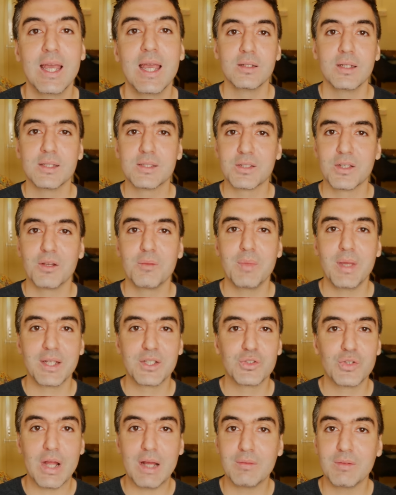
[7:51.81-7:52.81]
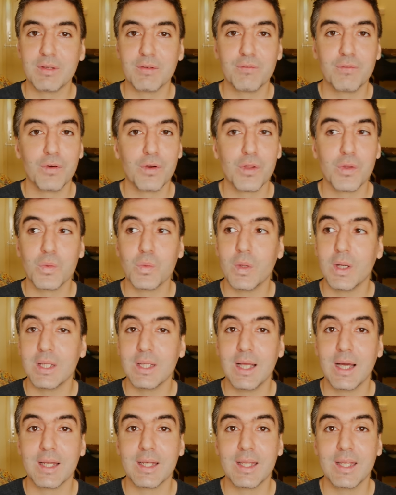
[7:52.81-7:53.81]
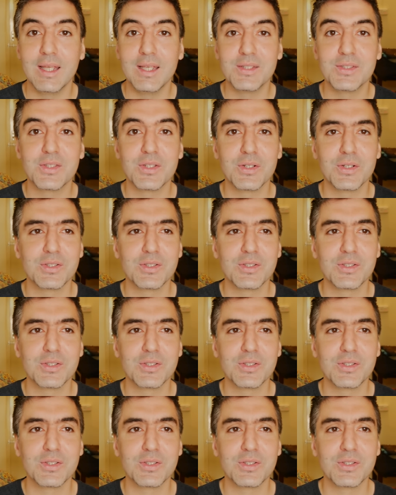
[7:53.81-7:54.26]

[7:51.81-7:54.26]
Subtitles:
It's going to make traveling for you a lot easier.